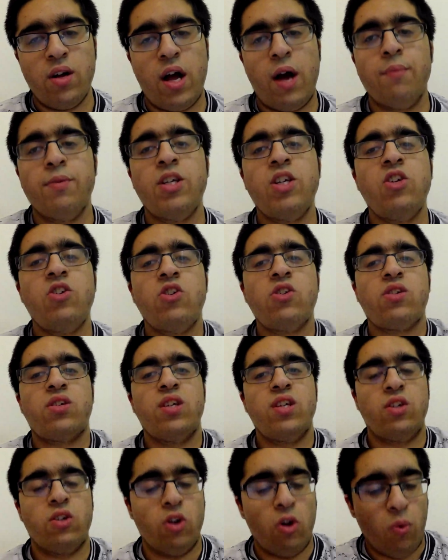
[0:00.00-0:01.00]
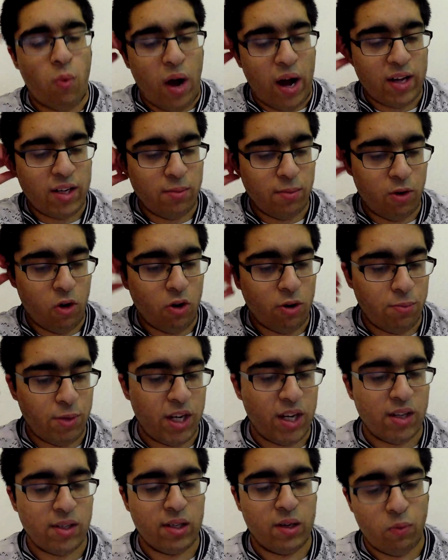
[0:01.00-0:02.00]
I mean, you just need to know what atom
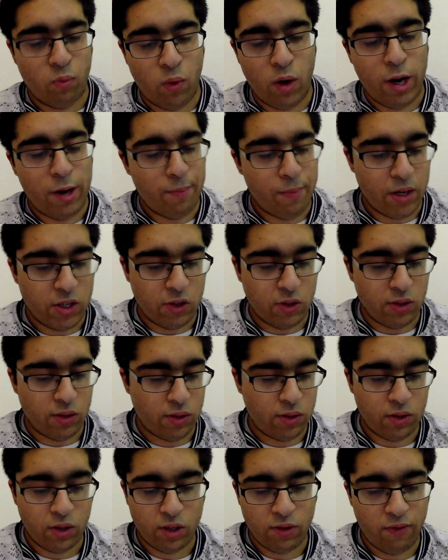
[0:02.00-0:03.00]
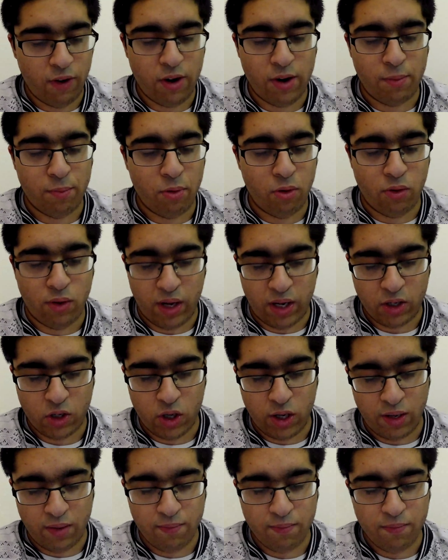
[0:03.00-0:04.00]
economy is and what it measures. So it's very important actually.